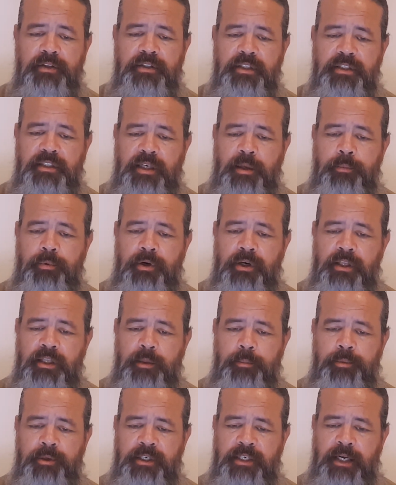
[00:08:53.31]
to temporarily
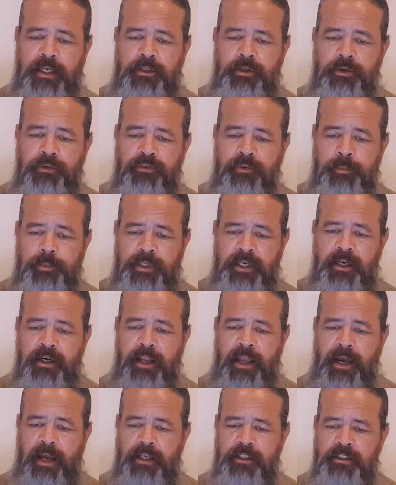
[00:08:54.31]
protect you from tear
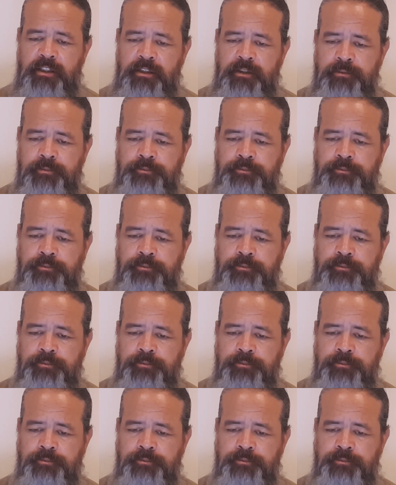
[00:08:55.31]
gas.